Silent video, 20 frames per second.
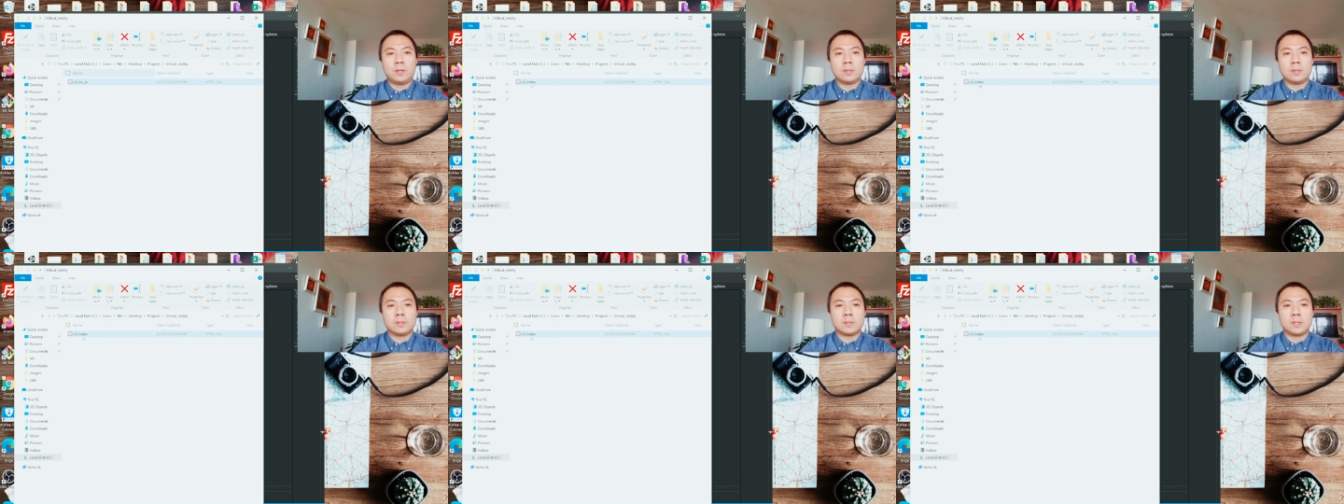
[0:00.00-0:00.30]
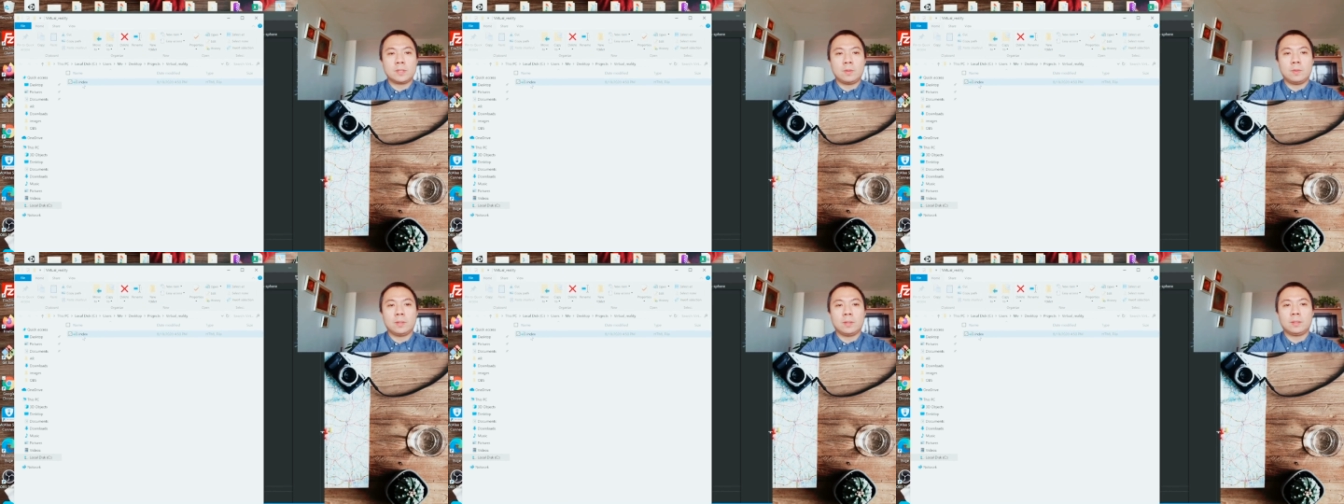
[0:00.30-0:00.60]

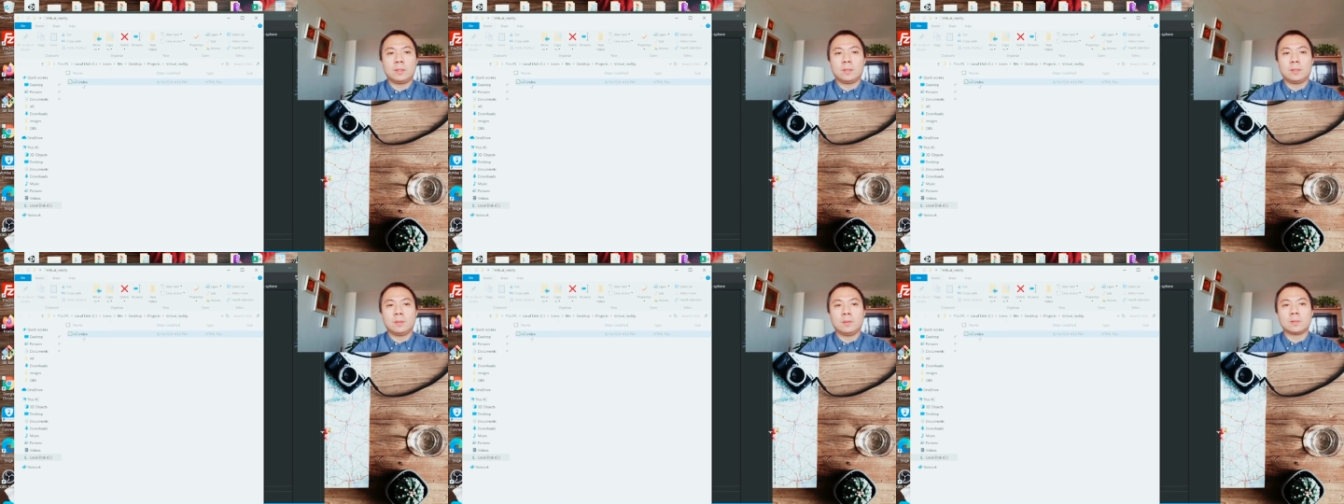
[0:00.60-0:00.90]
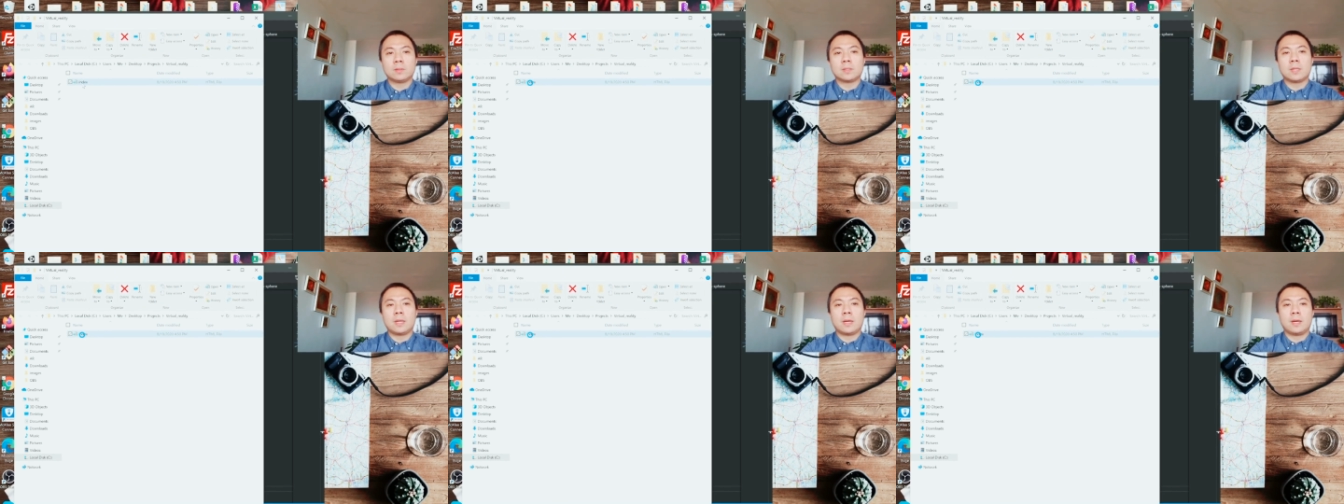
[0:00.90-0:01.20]
see what it
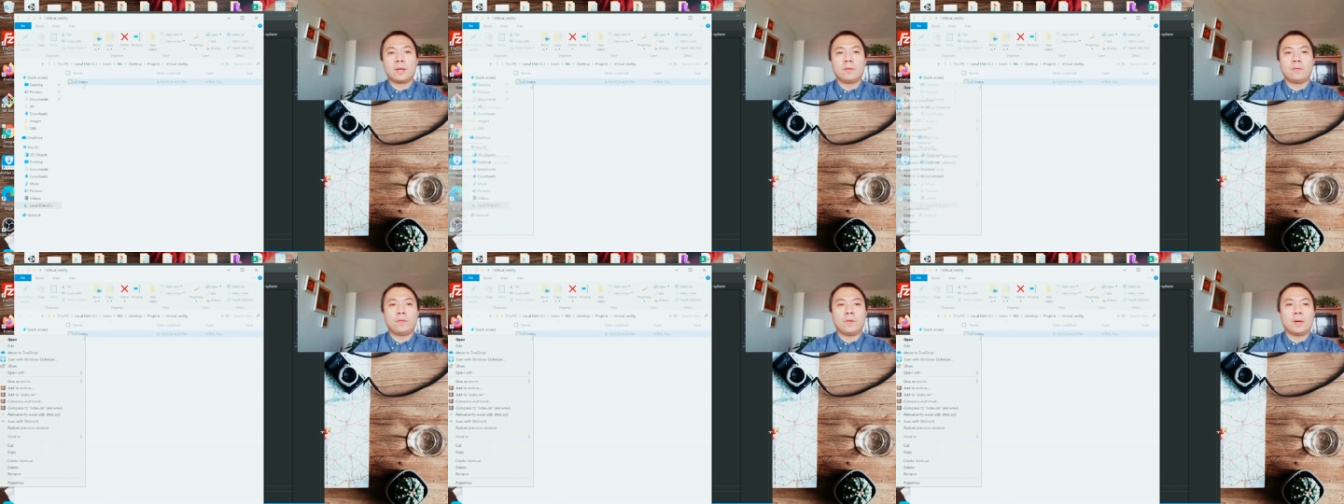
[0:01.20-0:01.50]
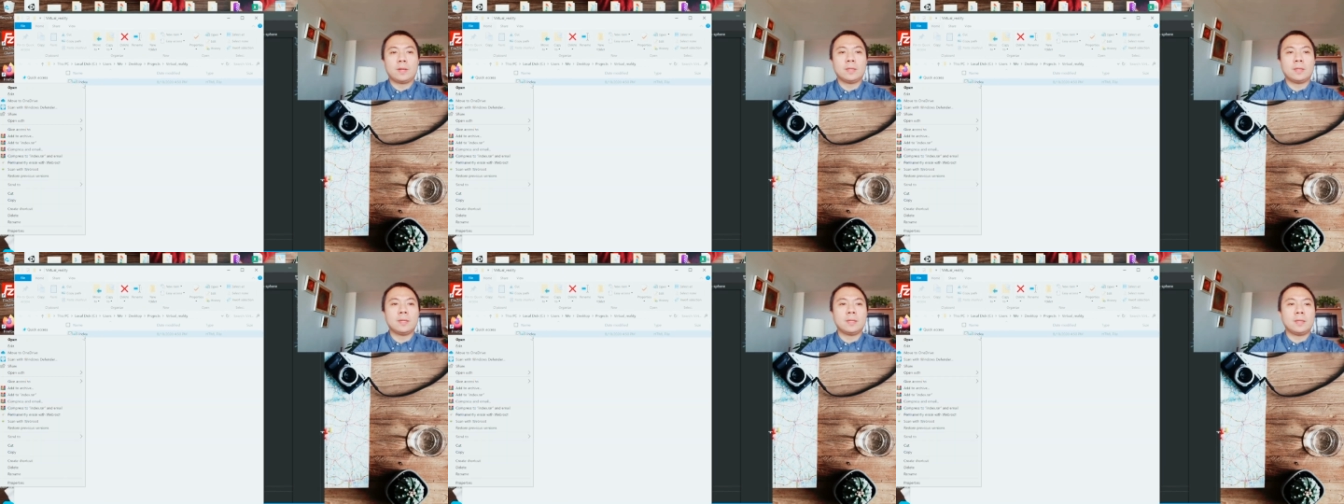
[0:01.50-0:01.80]
looks like
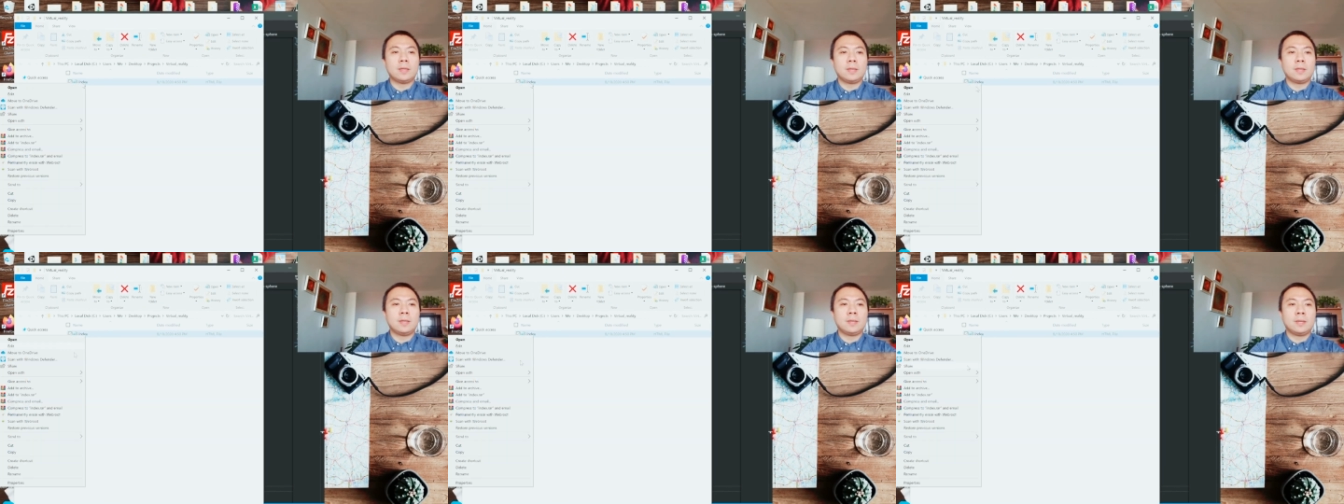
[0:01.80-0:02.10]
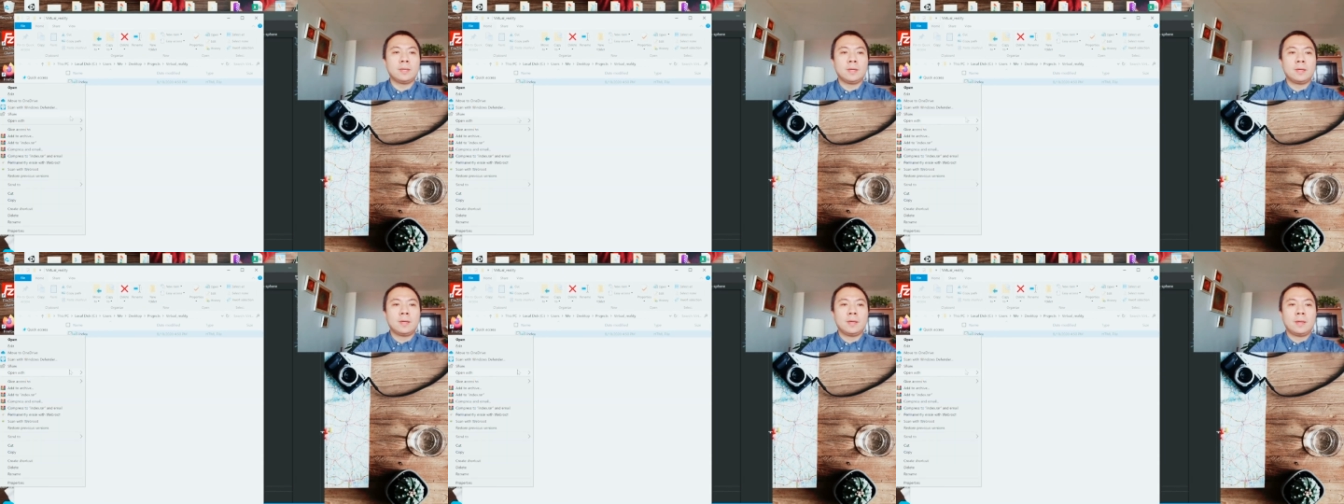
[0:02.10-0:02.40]

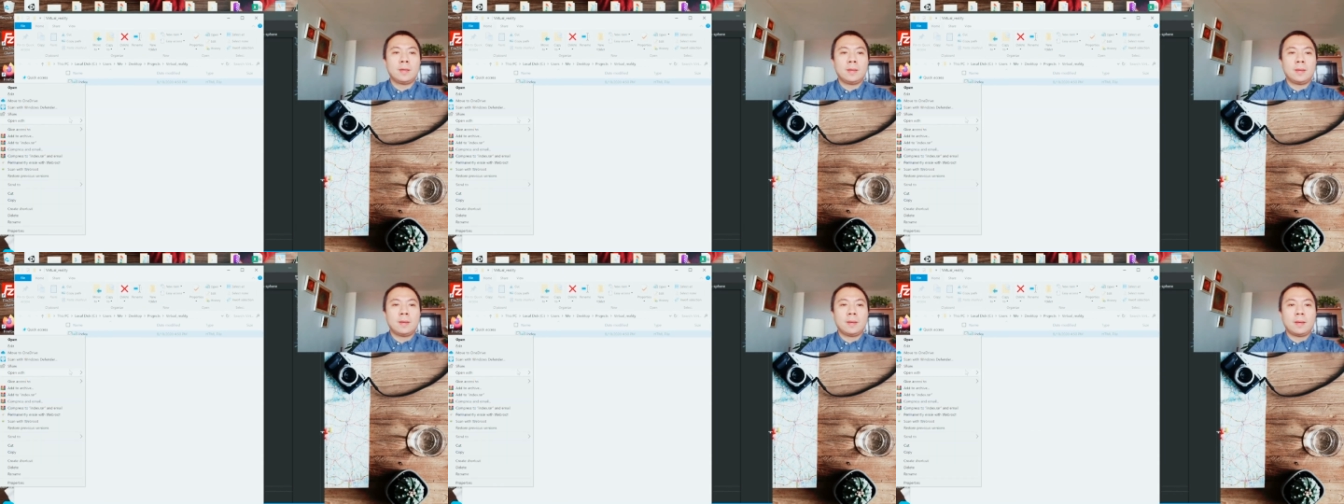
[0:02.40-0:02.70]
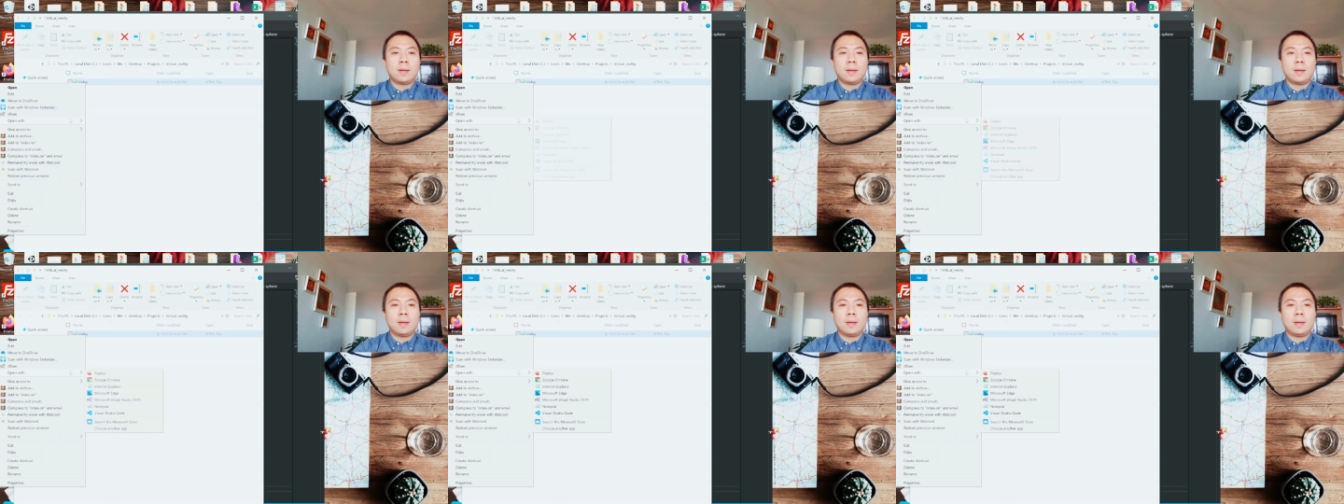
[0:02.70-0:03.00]
finally,
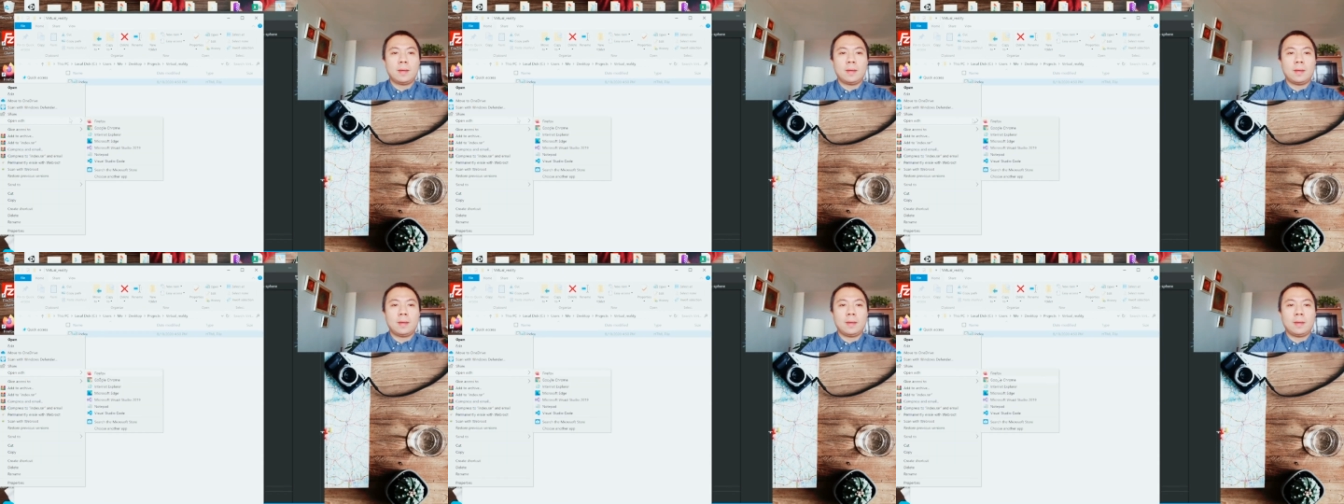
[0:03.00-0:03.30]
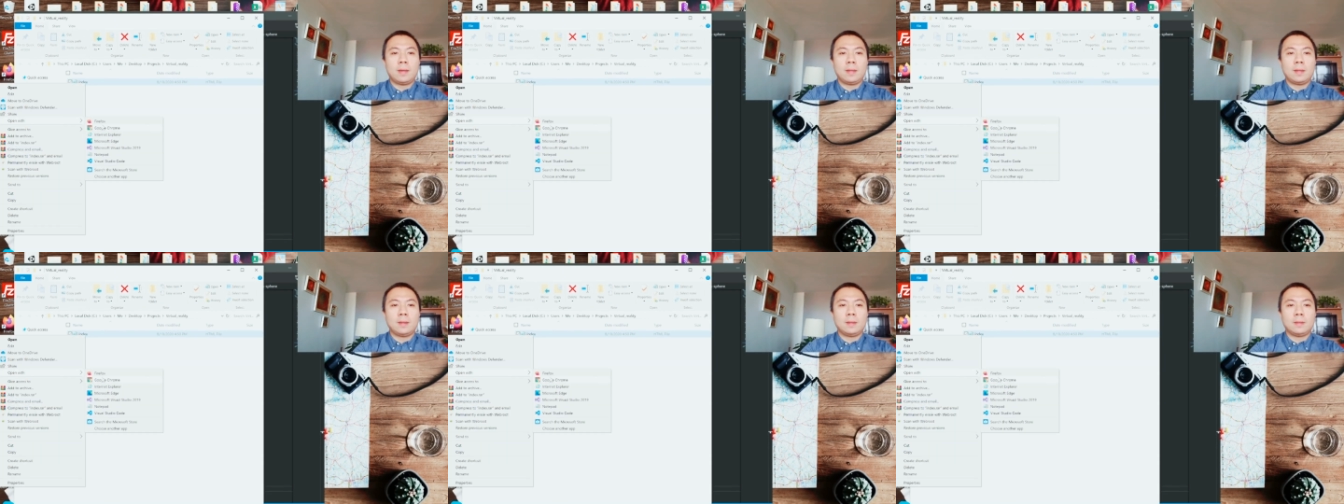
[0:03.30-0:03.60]

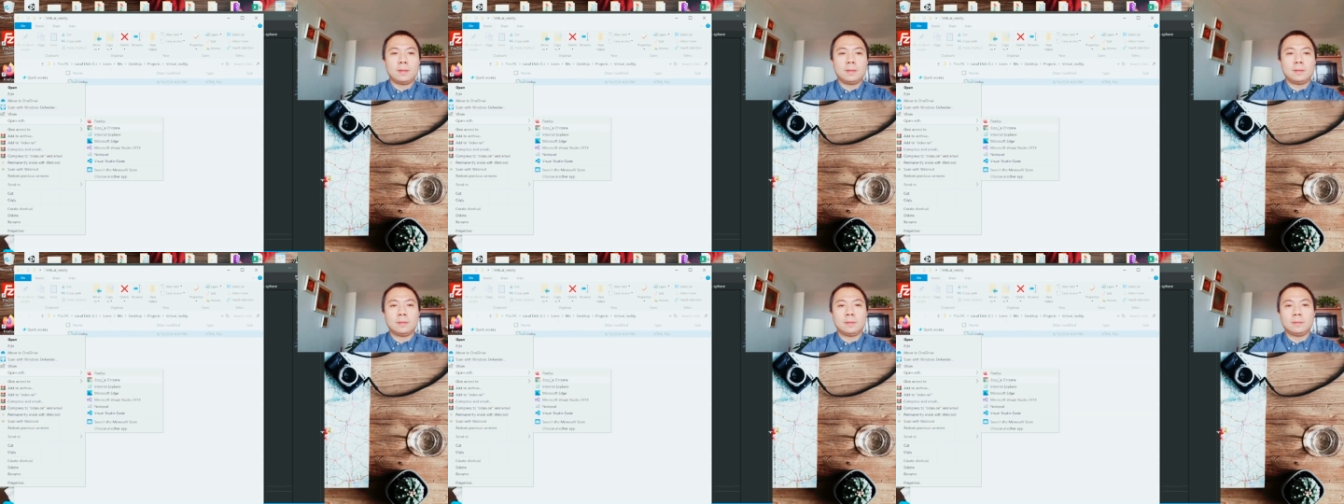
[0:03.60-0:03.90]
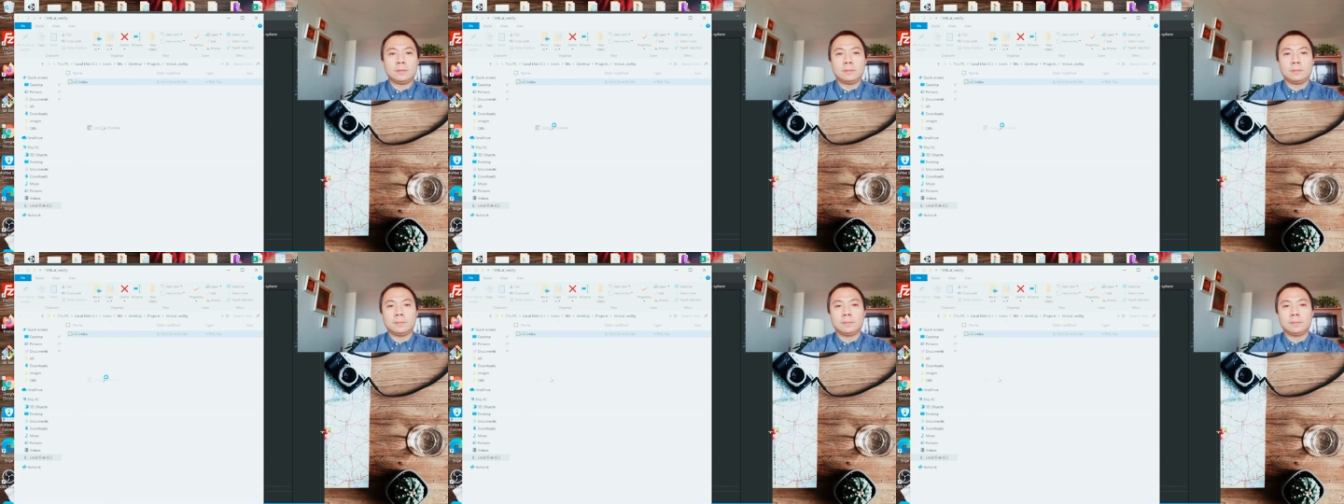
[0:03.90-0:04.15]
and